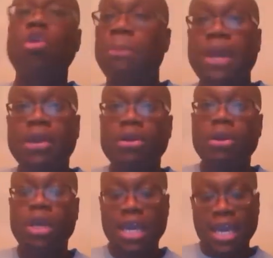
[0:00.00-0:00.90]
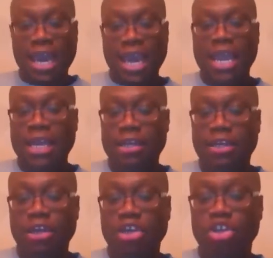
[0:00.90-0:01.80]
or better,
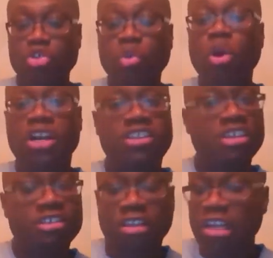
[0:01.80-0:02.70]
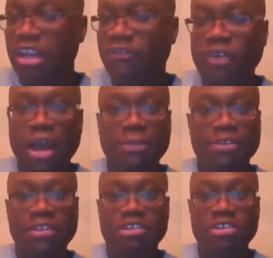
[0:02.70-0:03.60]
and you want to just solidify a
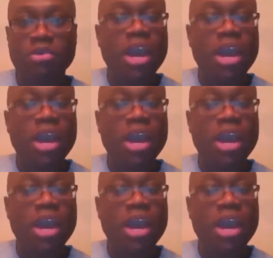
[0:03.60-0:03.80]
position you